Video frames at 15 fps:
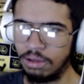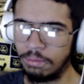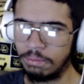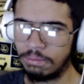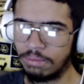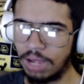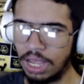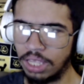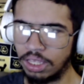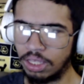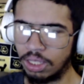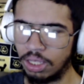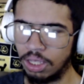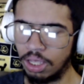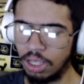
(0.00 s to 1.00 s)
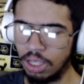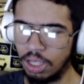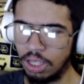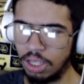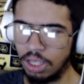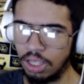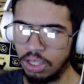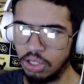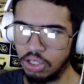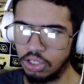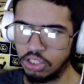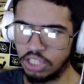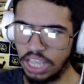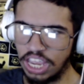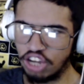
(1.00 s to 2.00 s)
Mike,
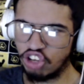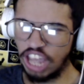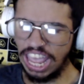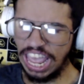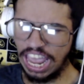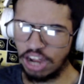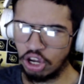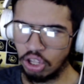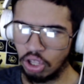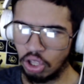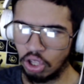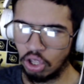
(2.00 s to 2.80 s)
is he dead?